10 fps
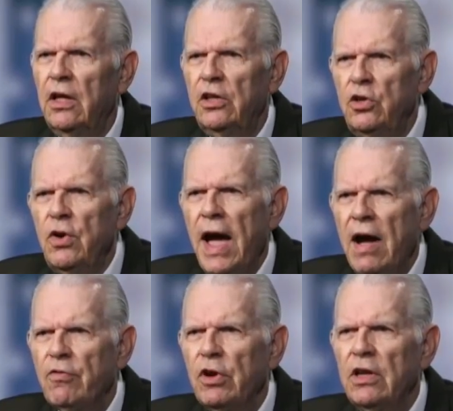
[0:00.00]
You
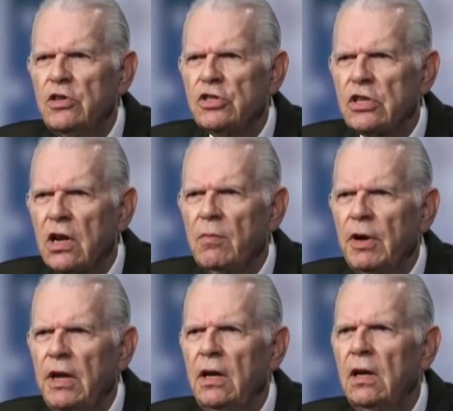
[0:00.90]
have religious
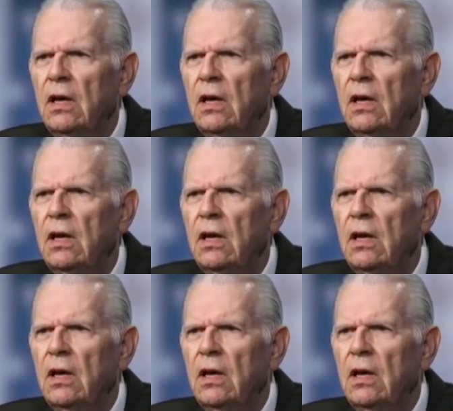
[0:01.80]
liberty